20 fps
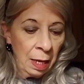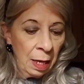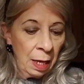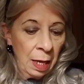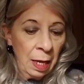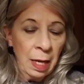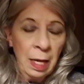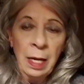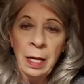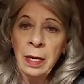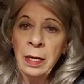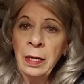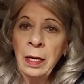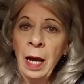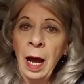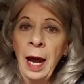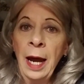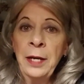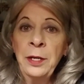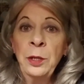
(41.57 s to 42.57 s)
And
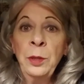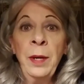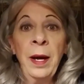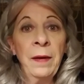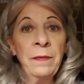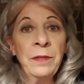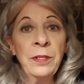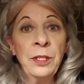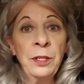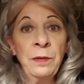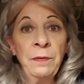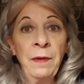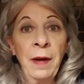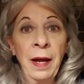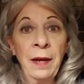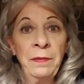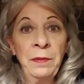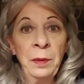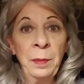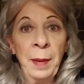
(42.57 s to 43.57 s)
I do have a
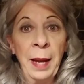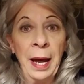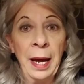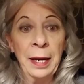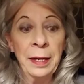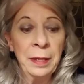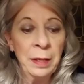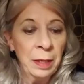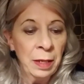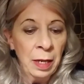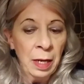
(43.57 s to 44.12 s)
survival bag,